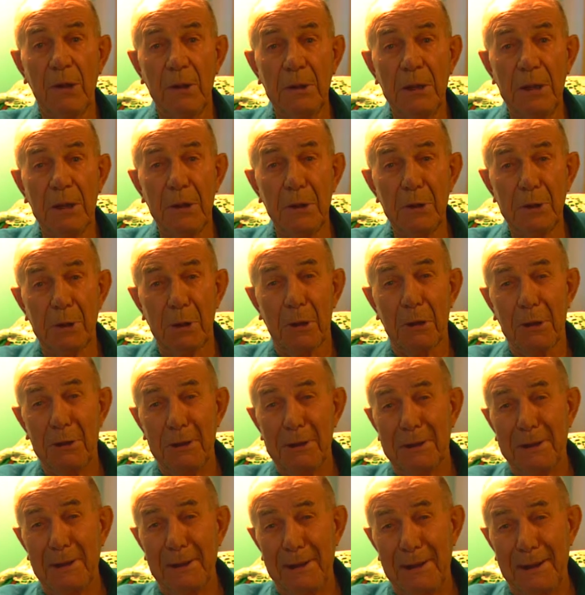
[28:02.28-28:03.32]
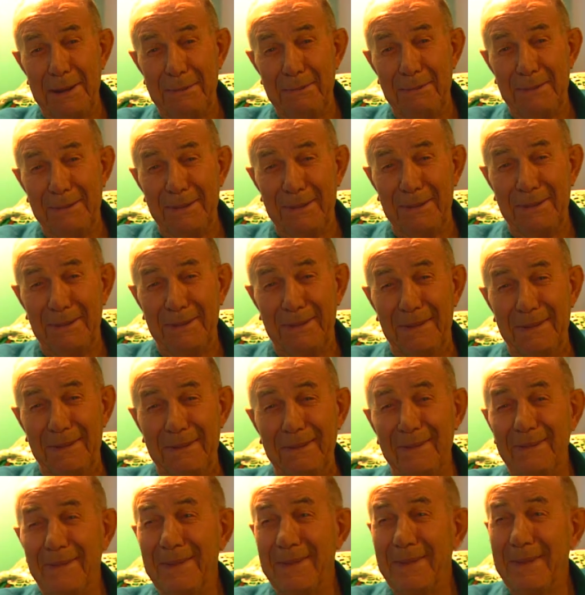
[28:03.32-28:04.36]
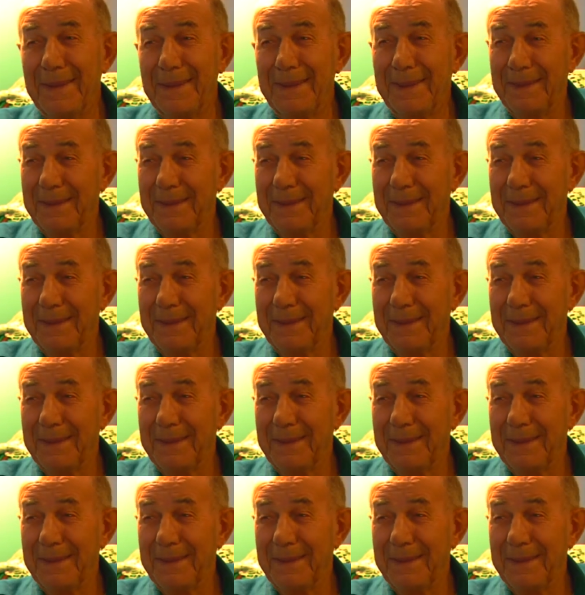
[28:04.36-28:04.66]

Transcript: English all the time.